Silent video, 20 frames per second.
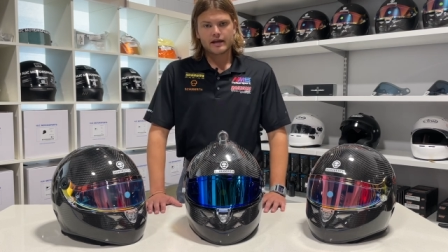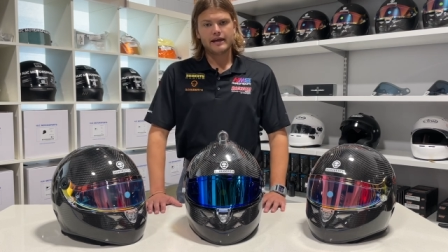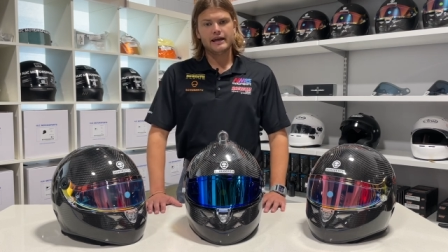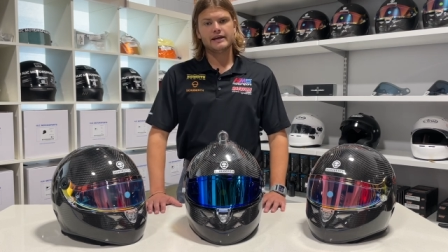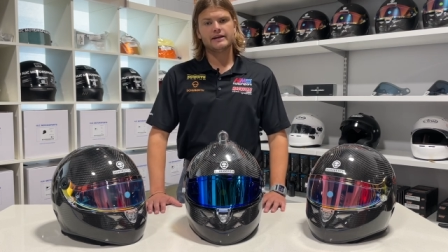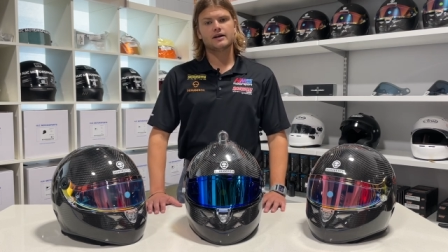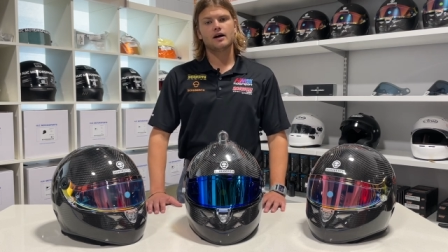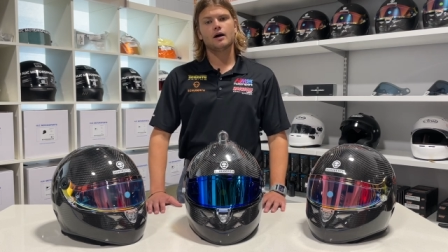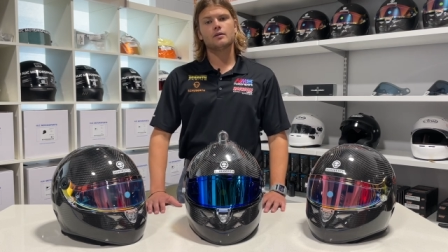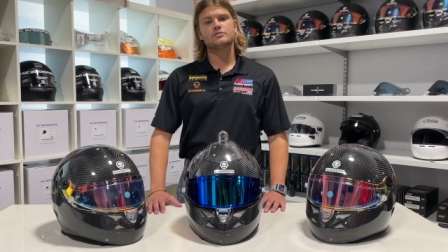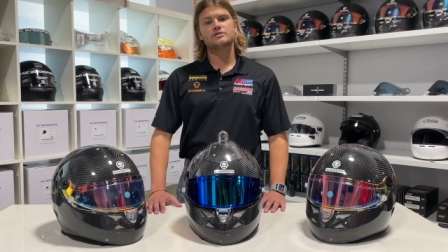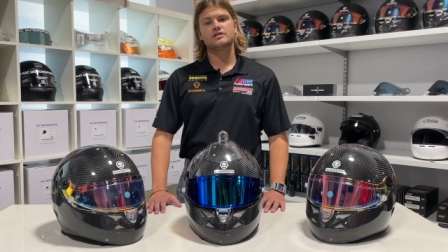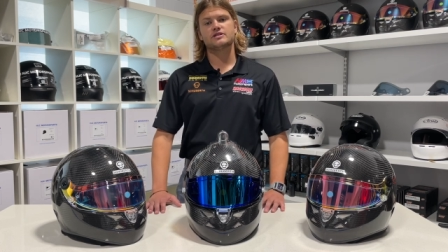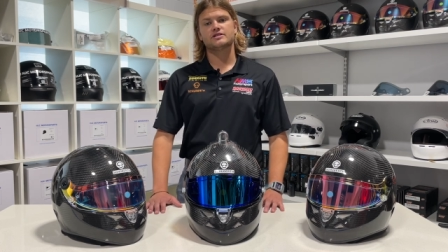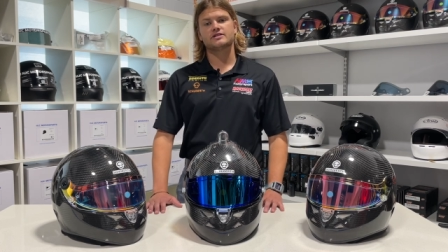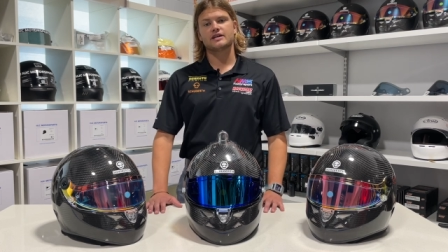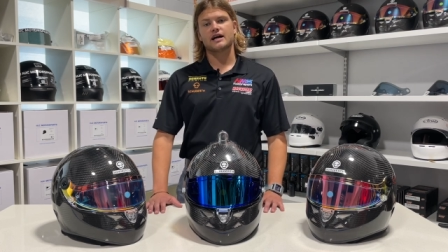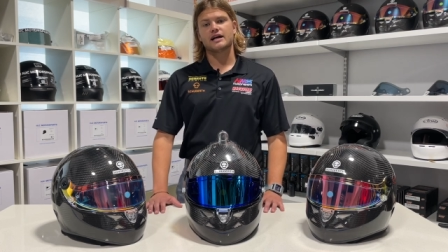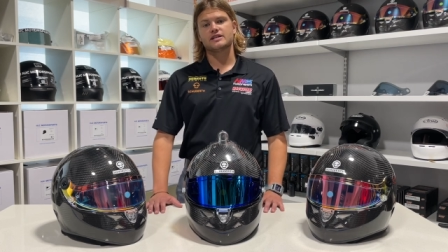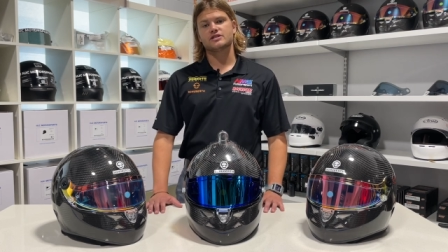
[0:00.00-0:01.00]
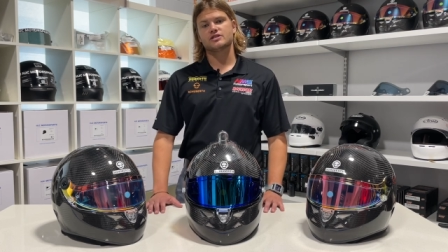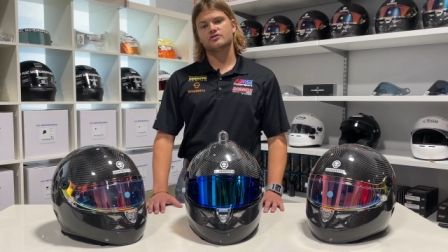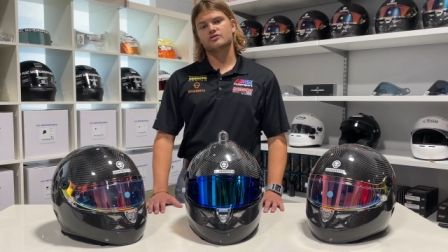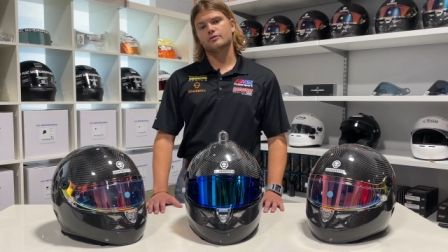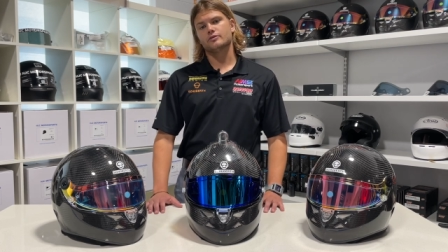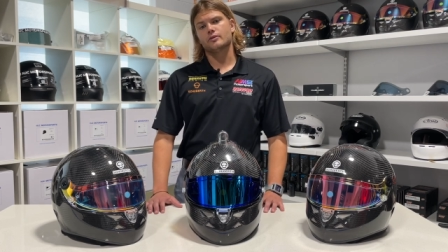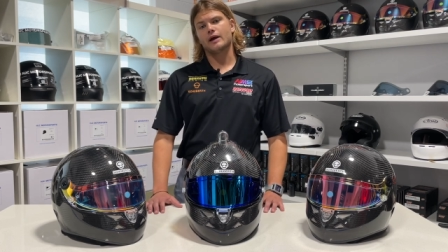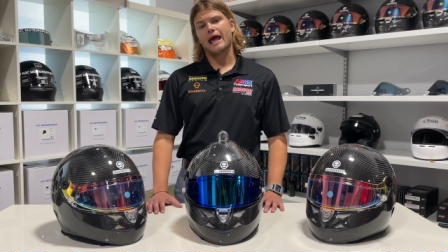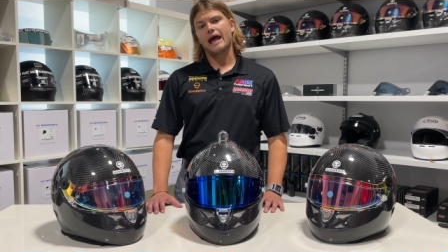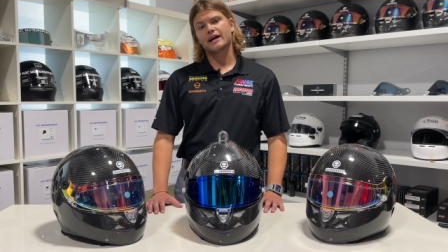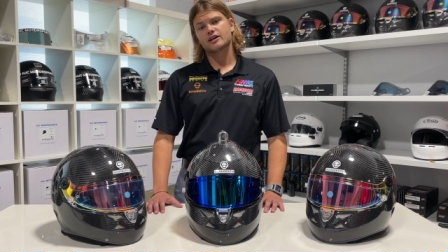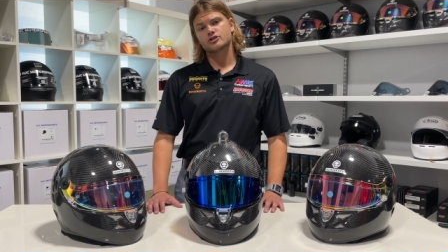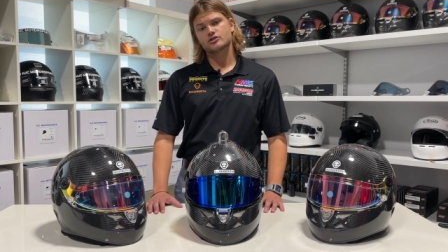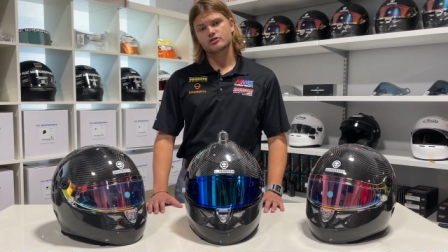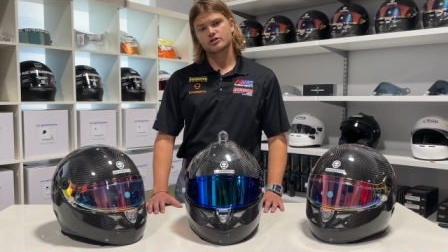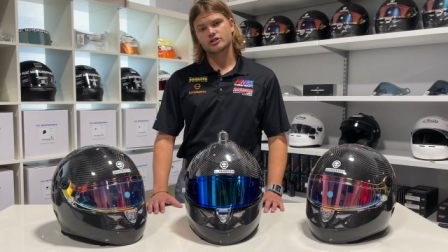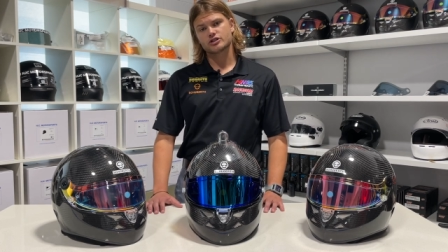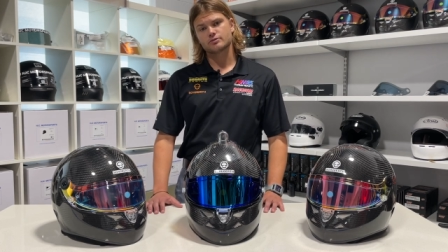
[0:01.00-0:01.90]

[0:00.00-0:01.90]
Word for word: it comes in sizes from extra